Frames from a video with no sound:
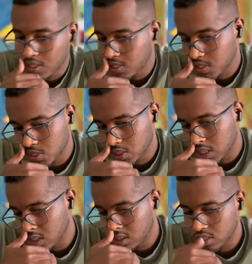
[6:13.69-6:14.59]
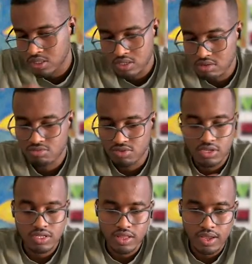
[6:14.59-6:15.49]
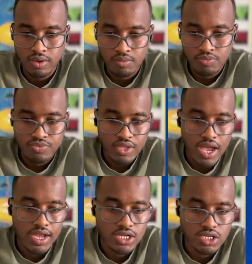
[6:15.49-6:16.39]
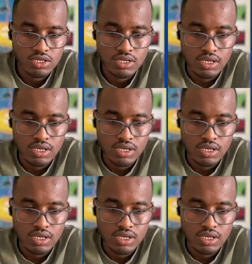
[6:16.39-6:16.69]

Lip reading: this thing. I can just